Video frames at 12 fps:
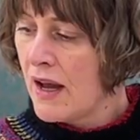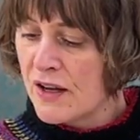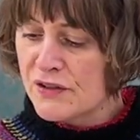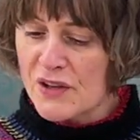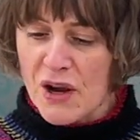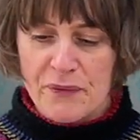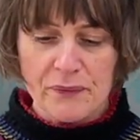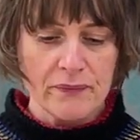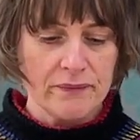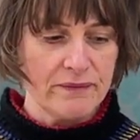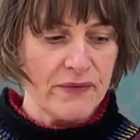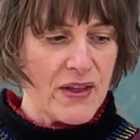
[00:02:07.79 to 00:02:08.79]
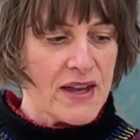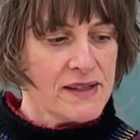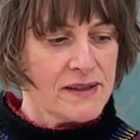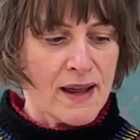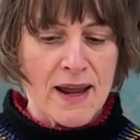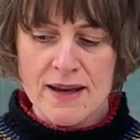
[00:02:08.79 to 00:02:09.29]
So
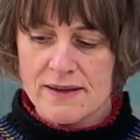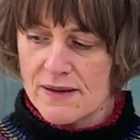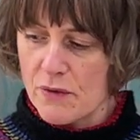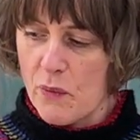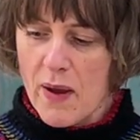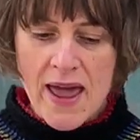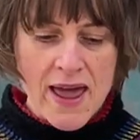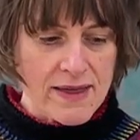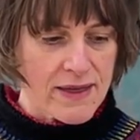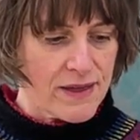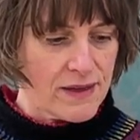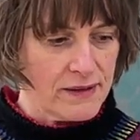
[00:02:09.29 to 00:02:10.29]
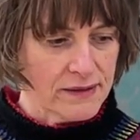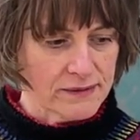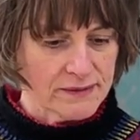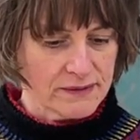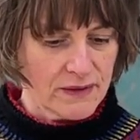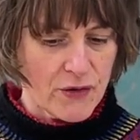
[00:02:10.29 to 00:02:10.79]
this is the width
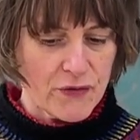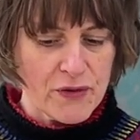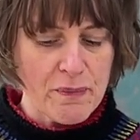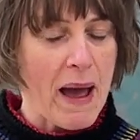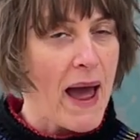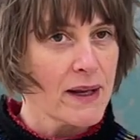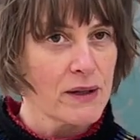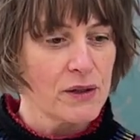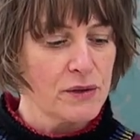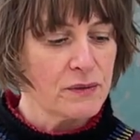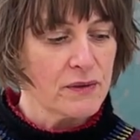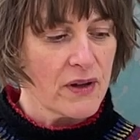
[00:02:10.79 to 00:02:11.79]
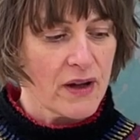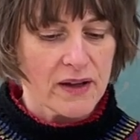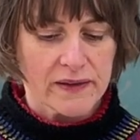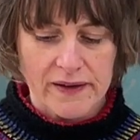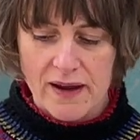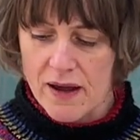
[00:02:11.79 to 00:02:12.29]
of the panel
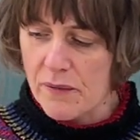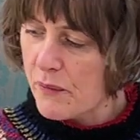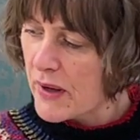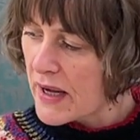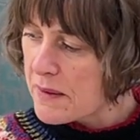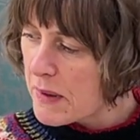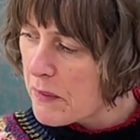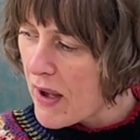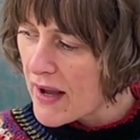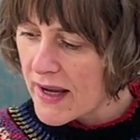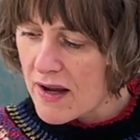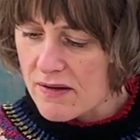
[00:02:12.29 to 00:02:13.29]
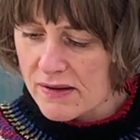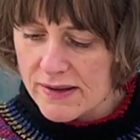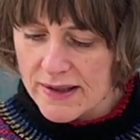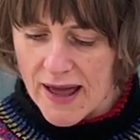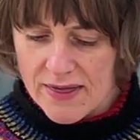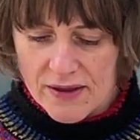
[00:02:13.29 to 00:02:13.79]
that we're going to be working on
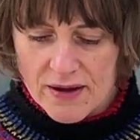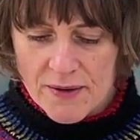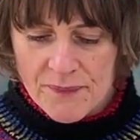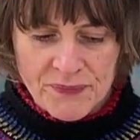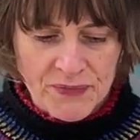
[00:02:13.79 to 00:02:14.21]
together.